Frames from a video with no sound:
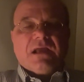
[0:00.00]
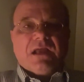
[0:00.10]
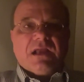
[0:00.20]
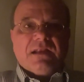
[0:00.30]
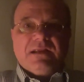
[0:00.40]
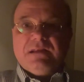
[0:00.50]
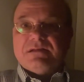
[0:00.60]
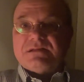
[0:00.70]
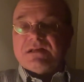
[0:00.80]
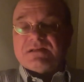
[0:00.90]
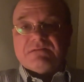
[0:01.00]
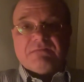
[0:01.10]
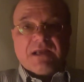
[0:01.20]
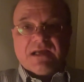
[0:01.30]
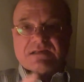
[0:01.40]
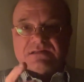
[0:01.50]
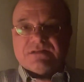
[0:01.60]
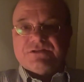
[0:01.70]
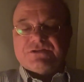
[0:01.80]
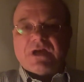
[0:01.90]
And he just does an
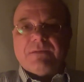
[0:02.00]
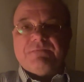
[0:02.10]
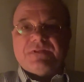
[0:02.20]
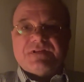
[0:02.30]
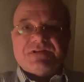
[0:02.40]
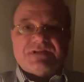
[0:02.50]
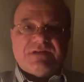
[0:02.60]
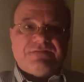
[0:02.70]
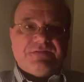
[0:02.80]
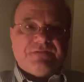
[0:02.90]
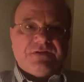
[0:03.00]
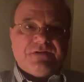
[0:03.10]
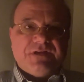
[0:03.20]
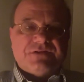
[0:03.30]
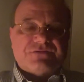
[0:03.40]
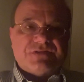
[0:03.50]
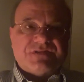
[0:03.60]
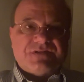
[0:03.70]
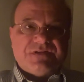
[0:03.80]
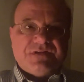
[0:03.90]
excellent job with this stuff. If you're
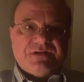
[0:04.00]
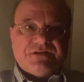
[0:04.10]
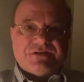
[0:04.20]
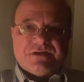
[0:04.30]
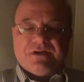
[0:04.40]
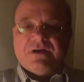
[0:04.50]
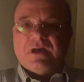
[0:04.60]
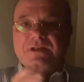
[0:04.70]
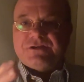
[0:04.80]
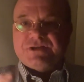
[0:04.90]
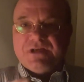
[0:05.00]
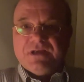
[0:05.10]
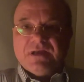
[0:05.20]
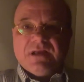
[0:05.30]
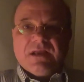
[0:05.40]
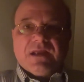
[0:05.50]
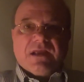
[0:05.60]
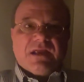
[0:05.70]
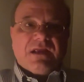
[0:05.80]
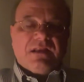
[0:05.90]
interested in genealogy,
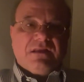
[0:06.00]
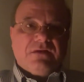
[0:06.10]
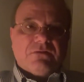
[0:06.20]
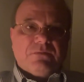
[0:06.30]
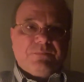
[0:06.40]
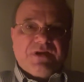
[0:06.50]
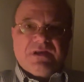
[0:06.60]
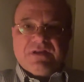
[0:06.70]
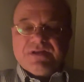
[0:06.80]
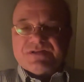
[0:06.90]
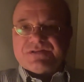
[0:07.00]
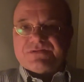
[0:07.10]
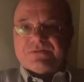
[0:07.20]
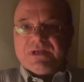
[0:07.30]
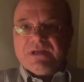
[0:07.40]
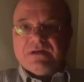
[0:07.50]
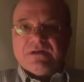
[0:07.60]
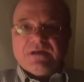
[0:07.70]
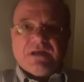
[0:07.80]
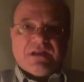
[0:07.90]
in European history,
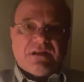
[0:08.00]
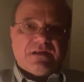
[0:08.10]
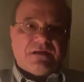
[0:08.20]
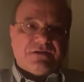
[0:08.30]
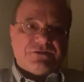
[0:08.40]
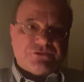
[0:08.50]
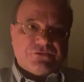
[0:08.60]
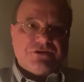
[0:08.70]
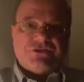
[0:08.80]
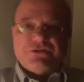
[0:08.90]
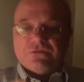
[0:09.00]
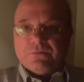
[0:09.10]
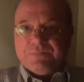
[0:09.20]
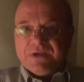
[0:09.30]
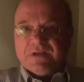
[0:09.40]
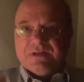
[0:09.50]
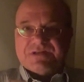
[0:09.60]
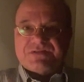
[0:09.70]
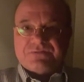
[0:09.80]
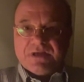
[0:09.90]
and Jewish European
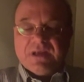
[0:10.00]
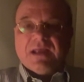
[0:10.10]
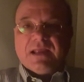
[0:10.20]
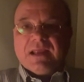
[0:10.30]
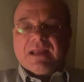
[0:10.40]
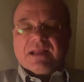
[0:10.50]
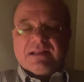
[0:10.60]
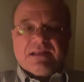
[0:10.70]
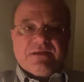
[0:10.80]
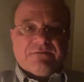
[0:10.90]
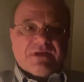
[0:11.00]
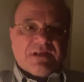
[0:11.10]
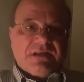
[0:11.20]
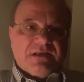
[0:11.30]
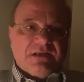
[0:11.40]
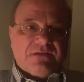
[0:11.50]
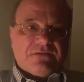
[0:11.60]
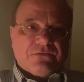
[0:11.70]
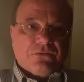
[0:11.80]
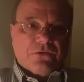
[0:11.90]
history, then you really need
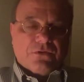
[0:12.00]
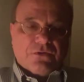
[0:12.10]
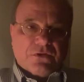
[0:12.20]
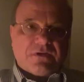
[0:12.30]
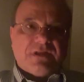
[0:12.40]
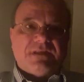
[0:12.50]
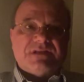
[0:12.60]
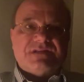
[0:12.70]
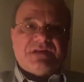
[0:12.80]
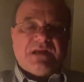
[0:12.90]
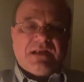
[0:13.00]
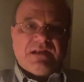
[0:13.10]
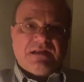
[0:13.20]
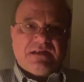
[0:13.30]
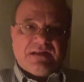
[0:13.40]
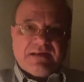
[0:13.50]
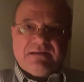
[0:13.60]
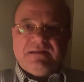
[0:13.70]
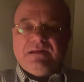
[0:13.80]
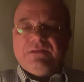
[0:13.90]
to look at this. And in the
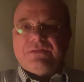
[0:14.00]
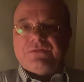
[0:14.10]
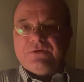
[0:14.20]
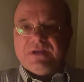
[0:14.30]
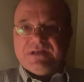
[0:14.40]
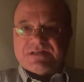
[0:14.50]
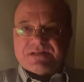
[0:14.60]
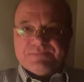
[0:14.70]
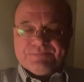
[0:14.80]
1930s,